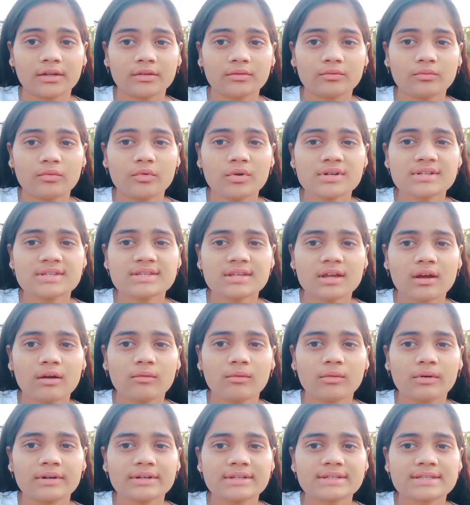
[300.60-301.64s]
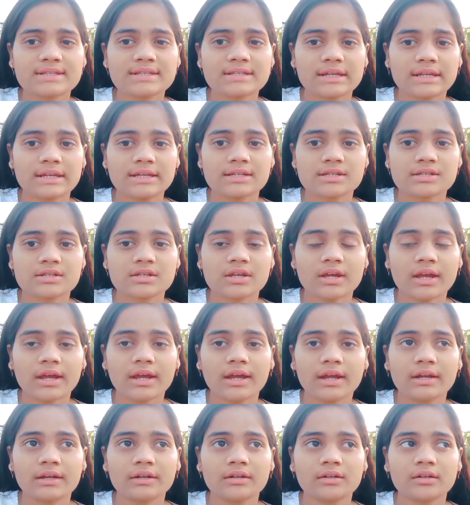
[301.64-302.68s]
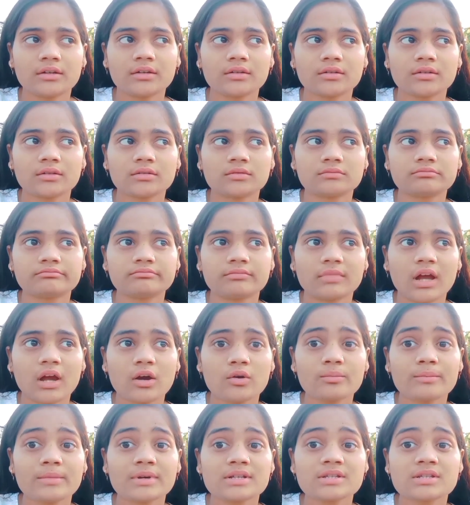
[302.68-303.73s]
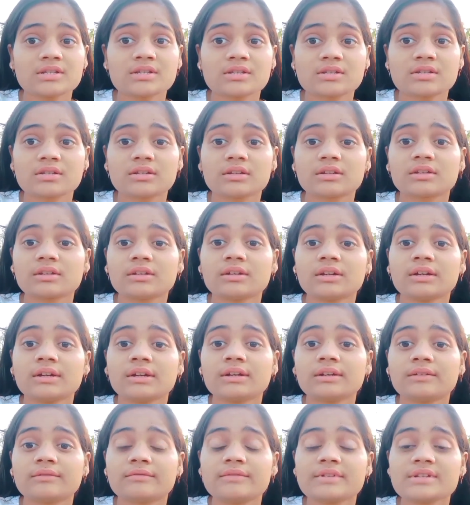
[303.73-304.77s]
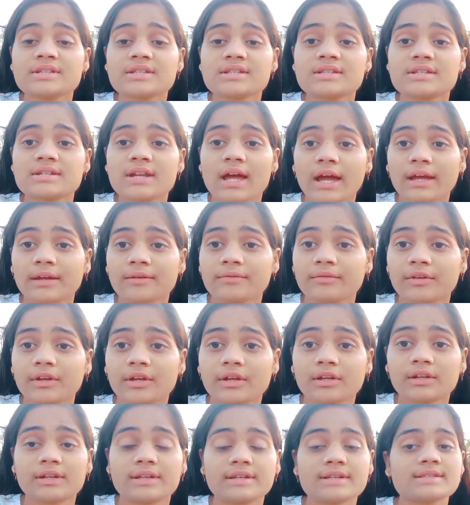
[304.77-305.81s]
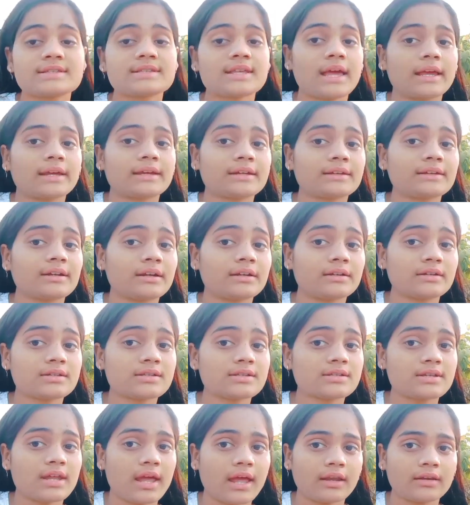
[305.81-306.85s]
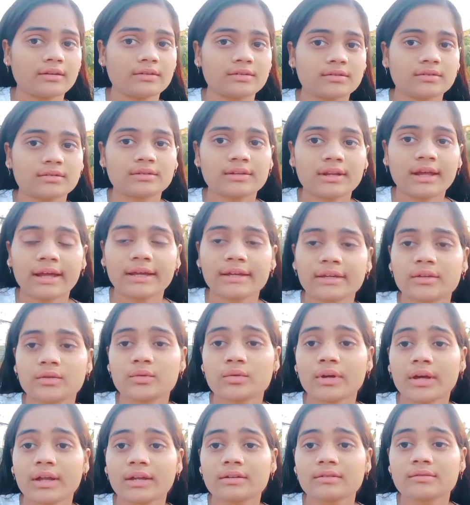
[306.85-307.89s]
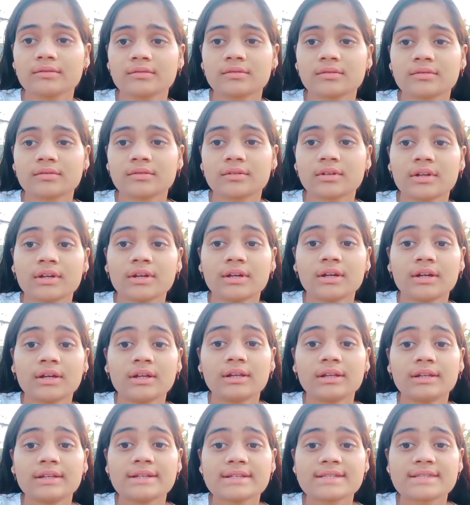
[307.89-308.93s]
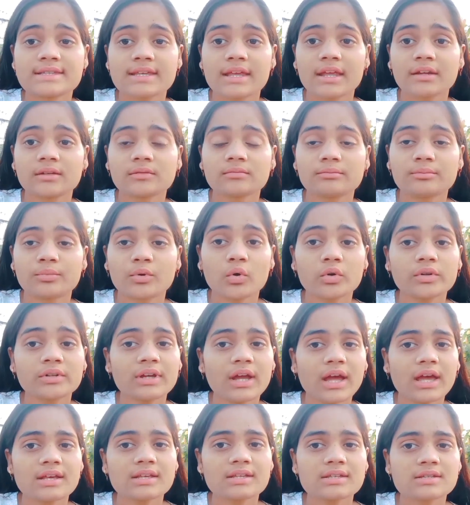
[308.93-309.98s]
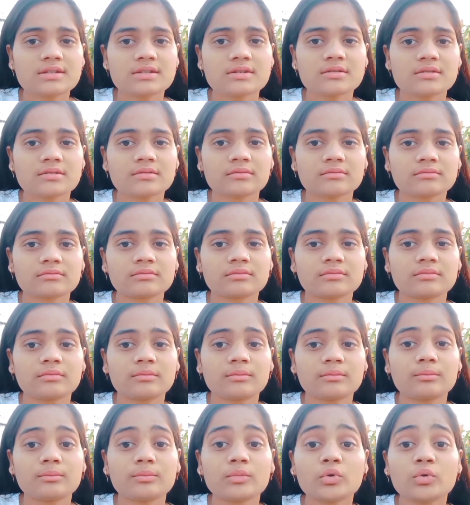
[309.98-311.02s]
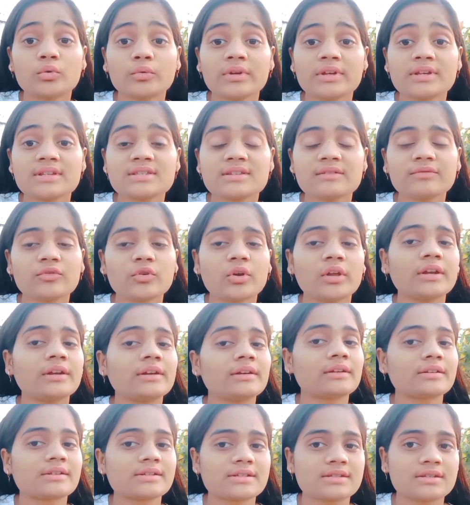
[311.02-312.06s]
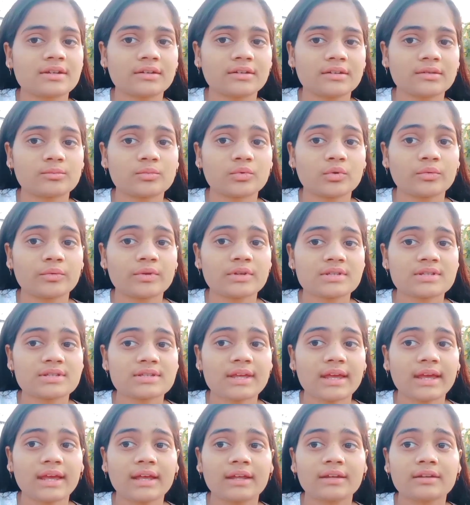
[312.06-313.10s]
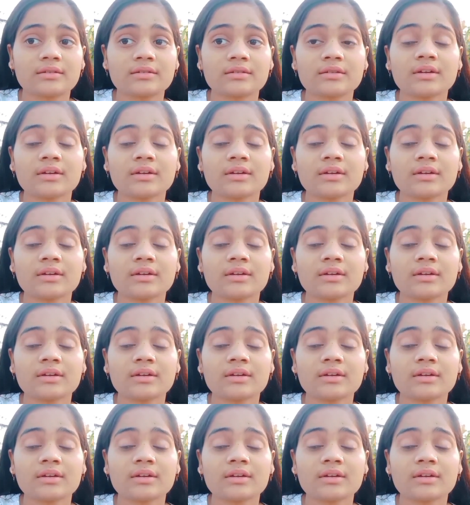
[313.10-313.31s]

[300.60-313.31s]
what's our stage and how much which type English I can understand. Like you can listen broadcast movies if you are interested in movies. And